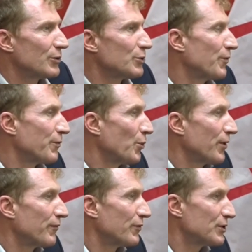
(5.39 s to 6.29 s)
It was one
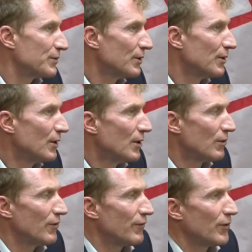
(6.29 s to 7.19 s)
of the first
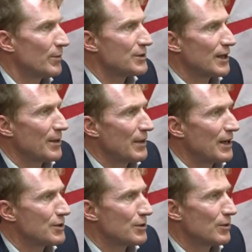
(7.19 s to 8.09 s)
reforms that I
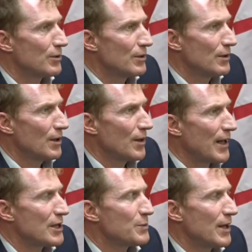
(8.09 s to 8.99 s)
made. So
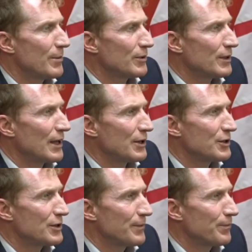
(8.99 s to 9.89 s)
that has been able to
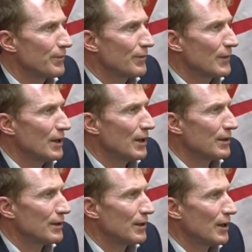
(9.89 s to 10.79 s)
catch
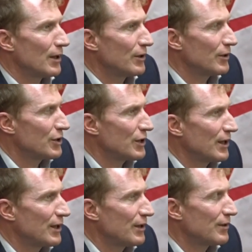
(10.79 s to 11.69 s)
a good
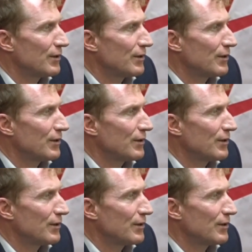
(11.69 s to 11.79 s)
chunk